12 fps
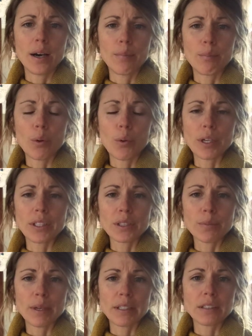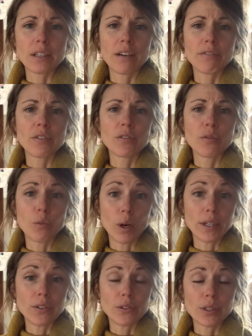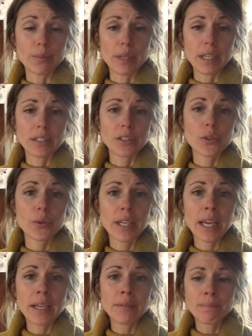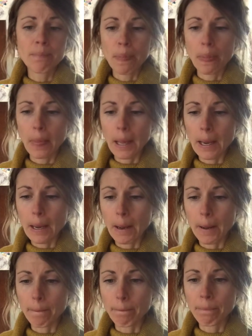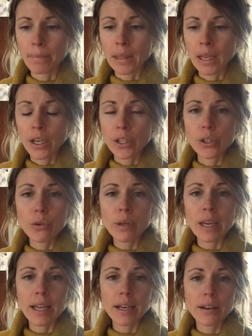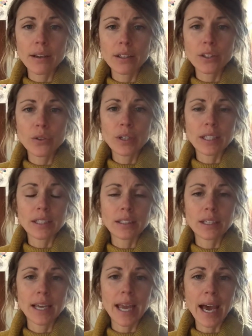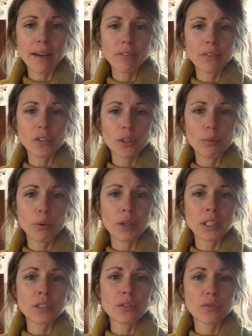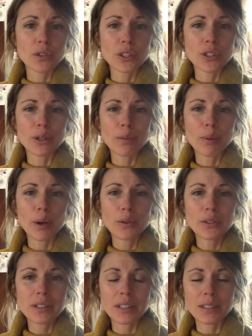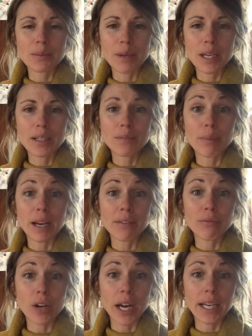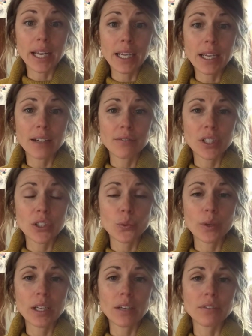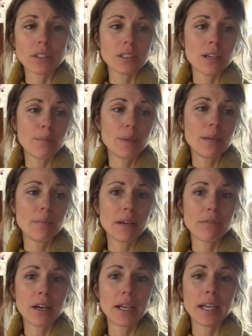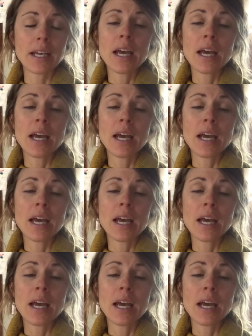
points based off of what you submitted. So again, you get half of your points for your post that's made by Friday of each week. If it's not made by Friday,